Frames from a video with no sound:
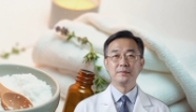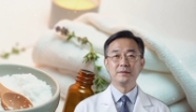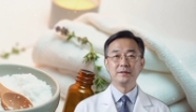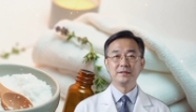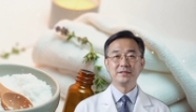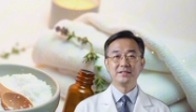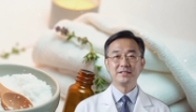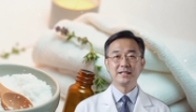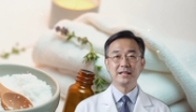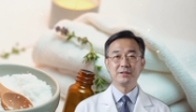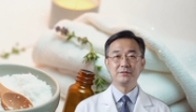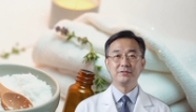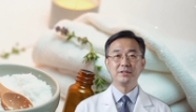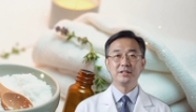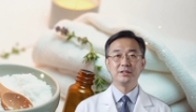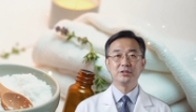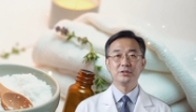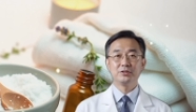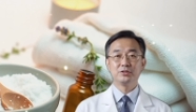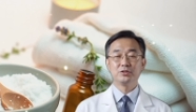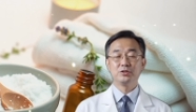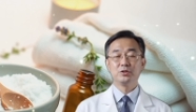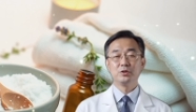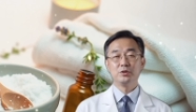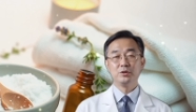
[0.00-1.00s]
Safety
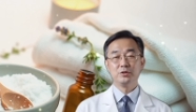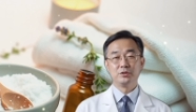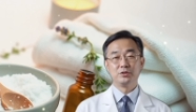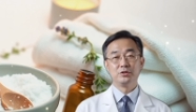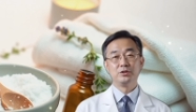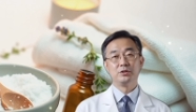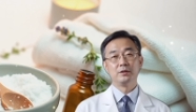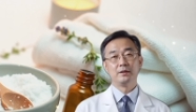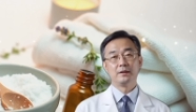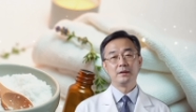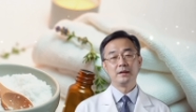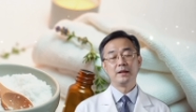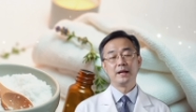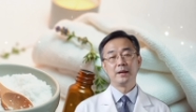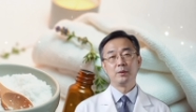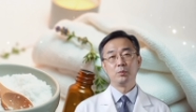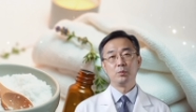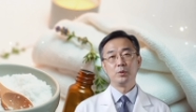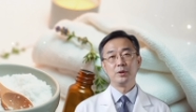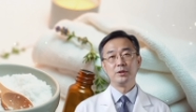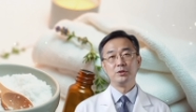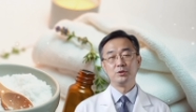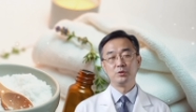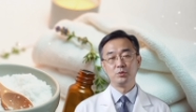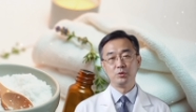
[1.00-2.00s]
concerns, and
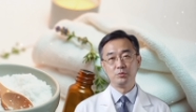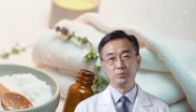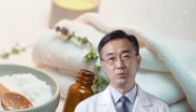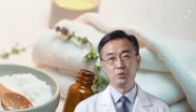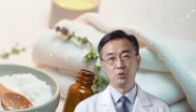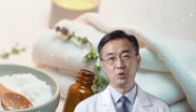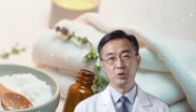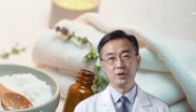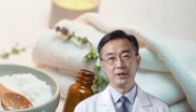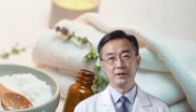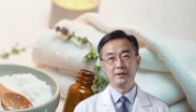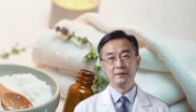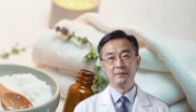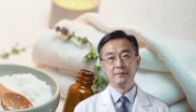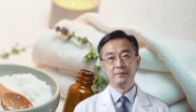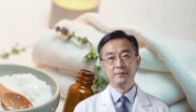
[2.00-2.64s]
when to avoid.